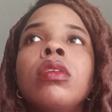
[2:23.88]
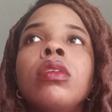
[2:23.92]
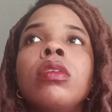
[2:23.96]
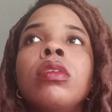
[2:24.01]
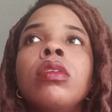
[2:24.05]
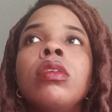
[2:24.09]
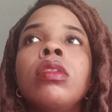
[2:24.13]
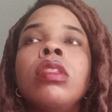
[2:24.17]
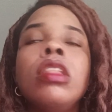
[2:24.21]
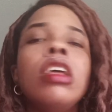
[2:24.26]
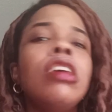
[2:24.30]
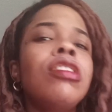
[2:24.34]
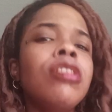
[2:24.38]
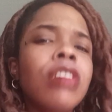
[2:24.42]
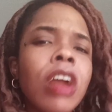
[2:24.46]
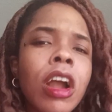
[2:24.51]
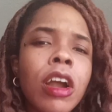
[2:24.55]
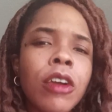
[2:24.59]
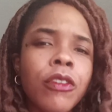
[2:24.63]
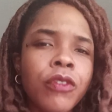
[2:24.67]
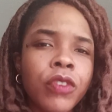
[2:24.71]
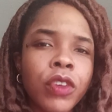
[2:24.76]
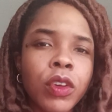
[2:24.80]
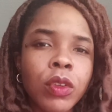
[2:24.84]
these
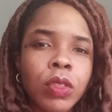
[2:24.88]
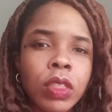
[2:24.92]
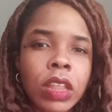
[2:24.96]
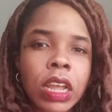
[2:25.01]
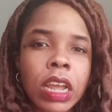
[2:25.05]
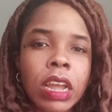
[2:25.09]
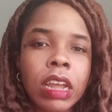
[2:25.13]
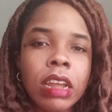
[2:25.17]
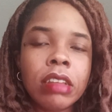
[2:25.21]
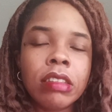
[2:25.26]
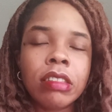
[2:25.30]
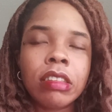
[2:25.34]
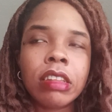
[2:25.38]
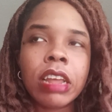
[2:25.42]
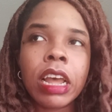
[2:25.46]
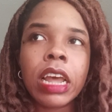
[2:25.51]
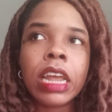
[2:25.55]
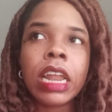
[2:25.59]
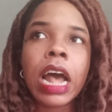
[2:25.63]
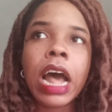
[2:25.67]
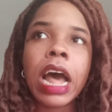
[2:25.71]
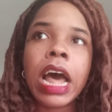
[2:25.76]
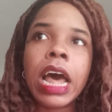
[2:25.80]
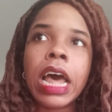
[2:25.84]
are a few things
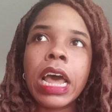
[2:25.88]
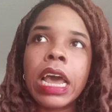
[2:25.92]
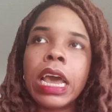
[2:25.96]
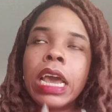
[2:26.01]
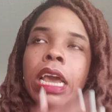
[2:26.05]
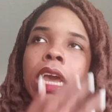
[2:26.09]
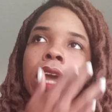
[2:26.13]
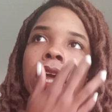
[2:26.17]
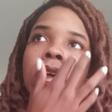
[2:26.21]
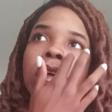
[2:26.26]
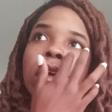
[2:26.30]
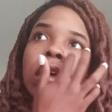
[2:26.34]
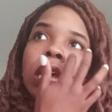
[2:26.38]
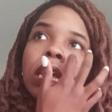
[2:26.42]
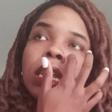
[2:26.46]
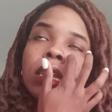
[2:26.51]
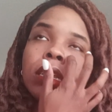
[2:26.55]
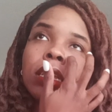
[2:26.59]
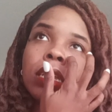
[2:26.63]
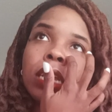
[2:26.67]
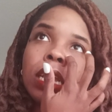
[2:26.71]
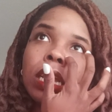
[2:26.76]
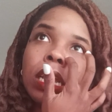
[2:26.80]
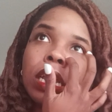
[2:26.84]
that I
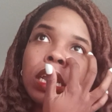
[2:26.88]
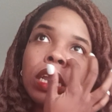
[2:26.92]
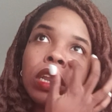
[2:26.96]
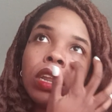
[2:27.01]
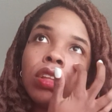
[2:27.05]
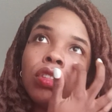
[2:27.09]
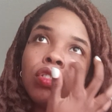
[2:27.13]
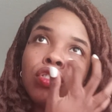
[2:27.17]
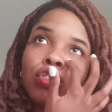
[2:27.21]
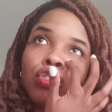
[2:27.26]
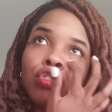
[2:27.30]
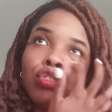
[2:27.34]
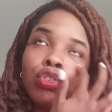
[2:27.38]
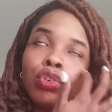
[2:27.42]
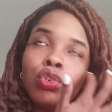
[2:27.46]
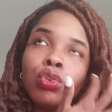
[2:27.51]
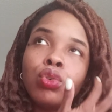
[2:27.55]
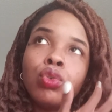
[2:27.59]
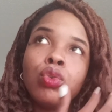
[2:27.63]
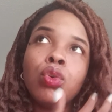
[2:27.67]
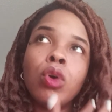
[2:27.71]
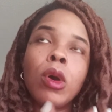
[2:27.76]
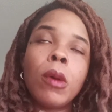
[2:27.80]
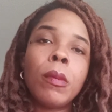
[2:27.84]
did
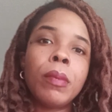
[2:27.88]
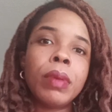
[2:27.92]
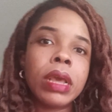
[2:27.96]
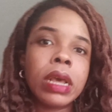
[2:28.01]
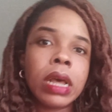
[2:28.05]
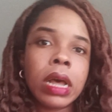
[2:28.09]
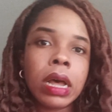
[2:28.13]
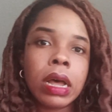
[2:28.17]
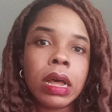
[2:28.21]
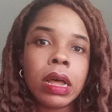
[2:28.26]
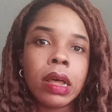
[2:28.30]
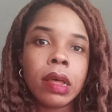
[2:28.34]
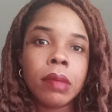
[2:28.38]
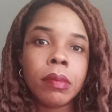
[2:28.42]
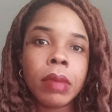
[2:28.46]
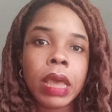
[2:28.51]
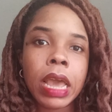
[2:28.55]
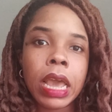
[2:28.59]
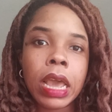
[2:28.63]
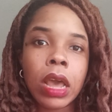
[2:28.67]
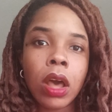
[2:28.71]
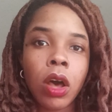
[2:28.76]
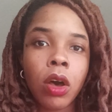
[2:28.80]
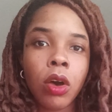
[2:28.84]
to become
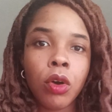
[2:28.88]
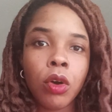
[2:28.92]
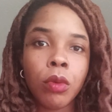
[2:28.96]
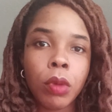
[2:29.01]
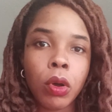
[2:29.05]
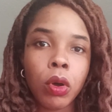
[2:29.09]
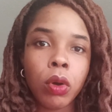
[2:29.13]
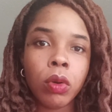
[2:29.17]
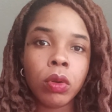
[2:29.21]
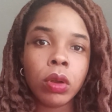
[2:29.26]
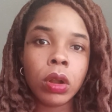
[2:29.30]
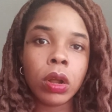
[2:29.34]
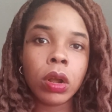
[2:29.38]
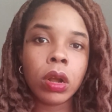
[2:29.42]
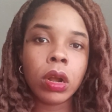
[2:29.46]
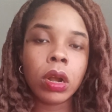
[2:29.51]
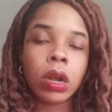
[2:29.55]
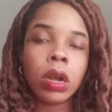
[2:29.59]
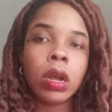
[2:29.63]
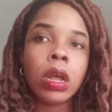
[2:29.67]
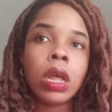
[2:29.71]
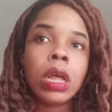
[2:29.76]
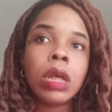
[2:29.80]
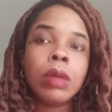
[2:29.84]
a
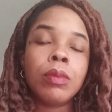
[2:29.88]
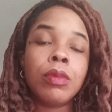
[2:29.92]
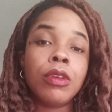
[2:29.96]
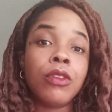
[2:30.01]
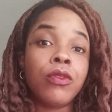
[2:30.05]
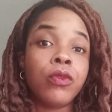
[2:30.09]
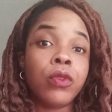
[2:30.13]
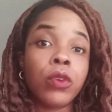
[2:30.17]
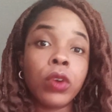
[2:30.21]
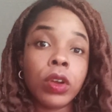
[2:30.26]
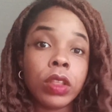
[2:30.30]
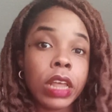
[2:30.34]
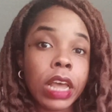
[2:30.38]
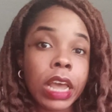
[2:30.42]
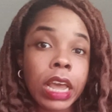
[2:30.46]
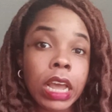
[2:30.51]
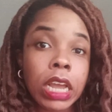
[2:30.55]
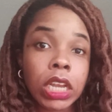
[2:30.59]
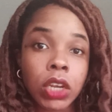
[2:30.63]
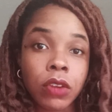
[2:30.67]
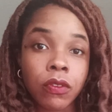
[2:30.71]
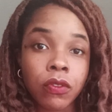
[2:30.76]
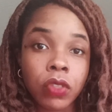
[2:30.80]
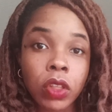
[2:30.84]
homeowner before the
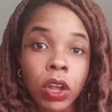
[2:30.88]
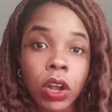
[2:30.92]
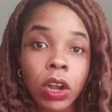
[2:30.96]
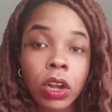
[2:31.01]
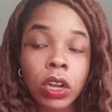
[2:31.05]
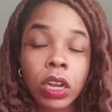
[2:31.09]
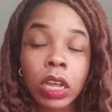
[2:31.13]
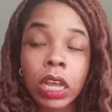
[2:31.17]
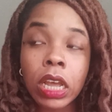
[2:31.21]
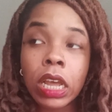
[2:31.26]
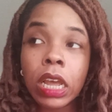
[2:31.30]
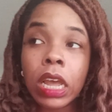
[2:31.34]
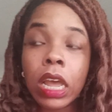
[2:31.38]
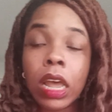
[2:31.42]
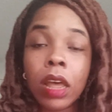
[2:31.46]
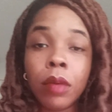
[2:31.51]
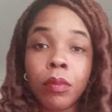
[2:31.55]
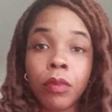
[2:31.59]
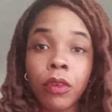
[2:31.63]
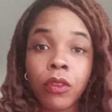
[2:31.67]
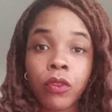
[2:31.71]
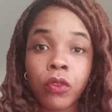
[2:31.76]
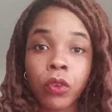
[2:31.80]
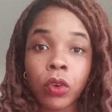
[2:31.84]
age of 30 and
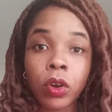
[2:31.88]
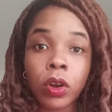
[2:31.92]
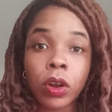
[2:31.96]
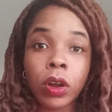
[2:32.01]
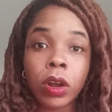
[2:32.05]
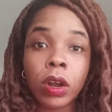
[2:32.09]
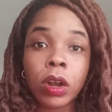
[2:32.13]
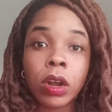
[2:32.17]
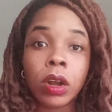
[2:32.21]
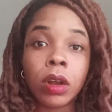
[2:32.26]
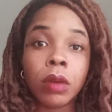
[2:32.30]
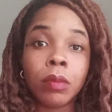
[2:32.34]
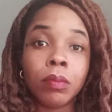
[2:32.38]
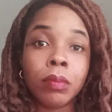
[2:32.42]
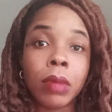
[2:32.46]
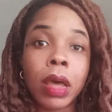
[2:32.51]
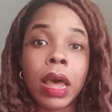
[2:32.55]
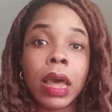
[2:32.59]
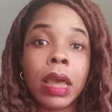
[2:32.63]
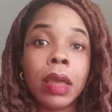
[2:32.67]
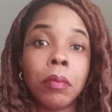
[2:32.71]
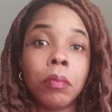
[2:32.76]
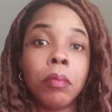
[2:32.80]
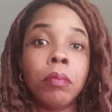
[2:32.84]
before
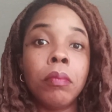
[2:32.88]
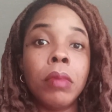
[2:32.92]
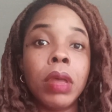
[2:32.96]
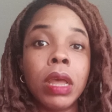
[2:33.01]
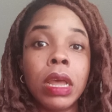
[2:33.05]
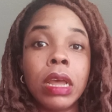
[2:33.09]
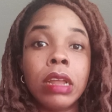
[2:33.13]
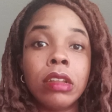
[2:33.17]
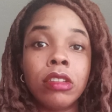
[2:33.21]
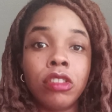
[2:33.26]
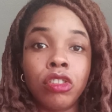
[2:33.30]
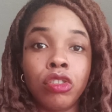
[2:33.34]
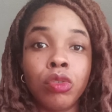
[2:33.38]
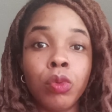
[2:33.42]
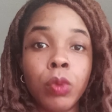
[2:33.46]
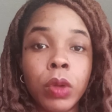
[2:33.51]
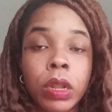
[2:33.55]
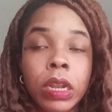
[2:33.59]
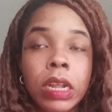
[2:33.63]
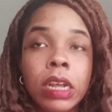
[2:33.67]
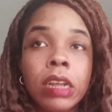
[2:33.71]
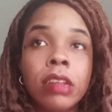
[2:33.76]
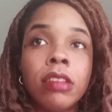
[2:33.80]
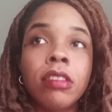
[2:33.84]
my mid
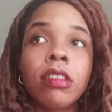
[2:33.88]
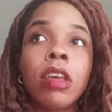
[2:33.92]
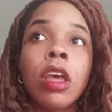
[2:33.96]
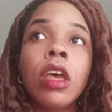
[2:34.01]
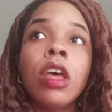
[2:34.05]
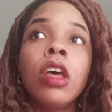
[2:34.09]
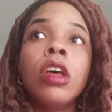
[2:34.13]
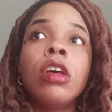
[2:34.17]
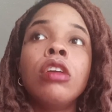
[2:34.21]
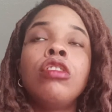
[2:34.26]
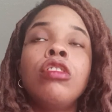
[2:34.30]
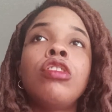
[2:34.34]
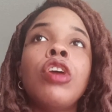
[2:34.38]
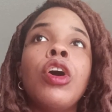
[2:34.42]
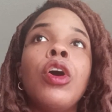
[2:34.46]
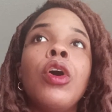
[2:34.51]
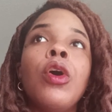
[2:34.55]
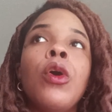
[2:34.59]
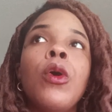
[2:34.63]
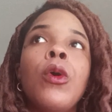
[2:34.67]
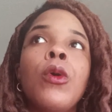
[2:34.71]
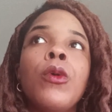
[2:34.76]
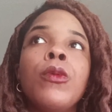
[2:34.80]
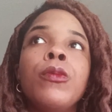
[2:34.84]
20s.
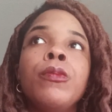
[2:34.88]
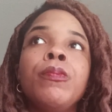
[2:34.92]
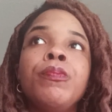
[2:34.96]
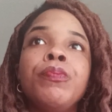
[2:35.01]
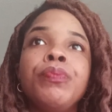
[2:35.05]
So,